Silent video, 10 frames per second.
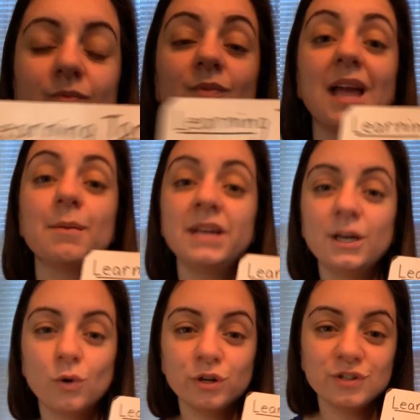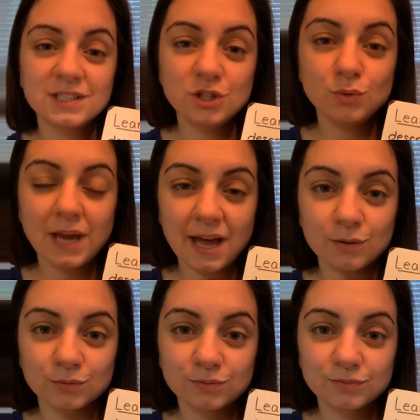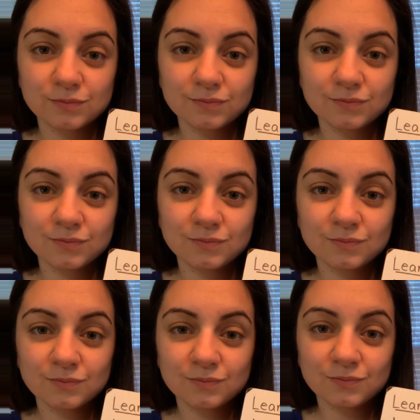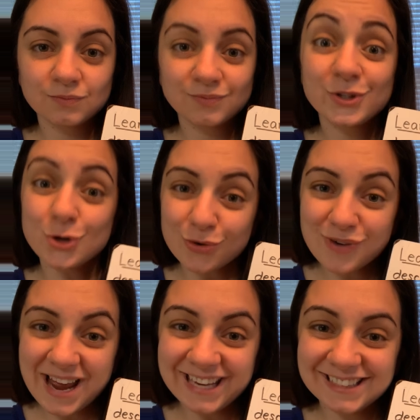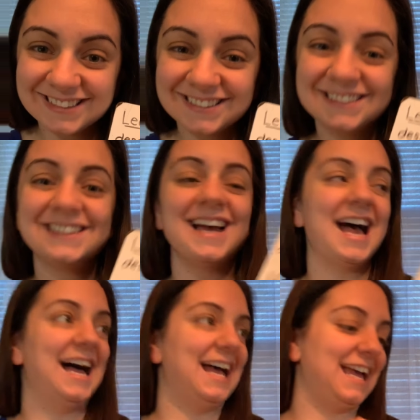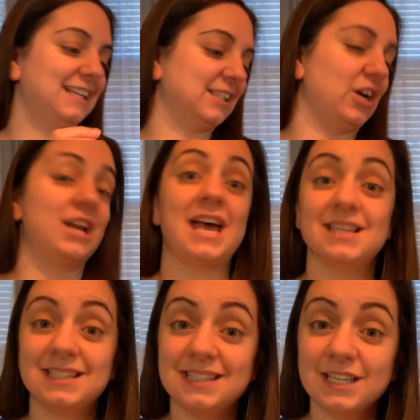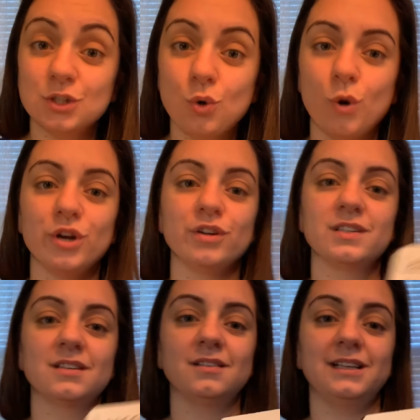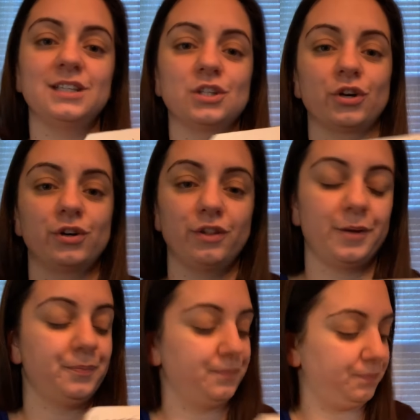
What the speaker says: How many corners did you count? You're right. A hexagon has 6 corners. Let's circle them.